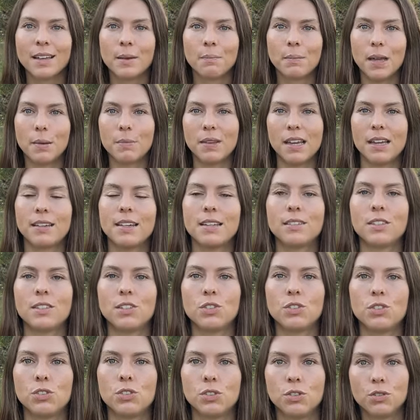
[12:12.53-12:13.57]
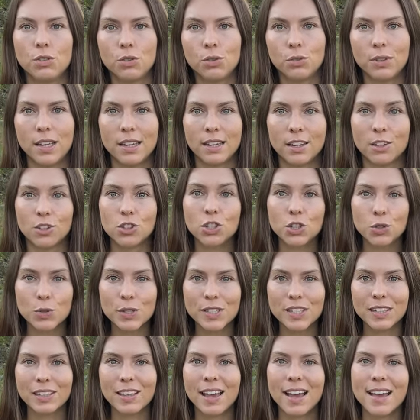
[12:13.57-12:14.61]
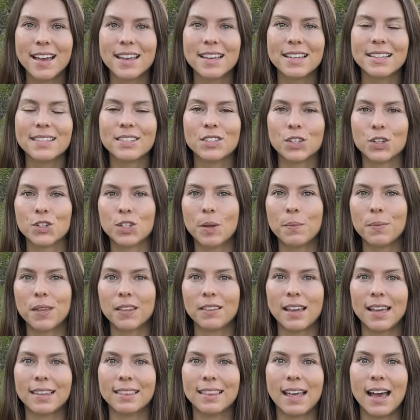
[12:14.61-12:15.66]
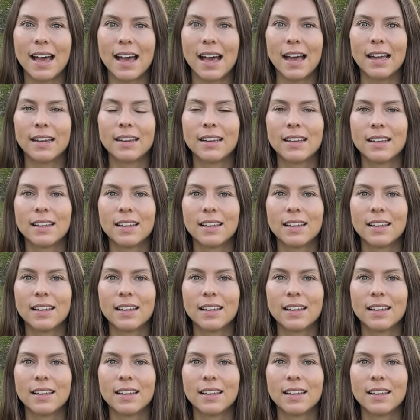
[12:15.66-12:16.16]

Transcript: Maybe I need to do like a juice cleanse or something like that.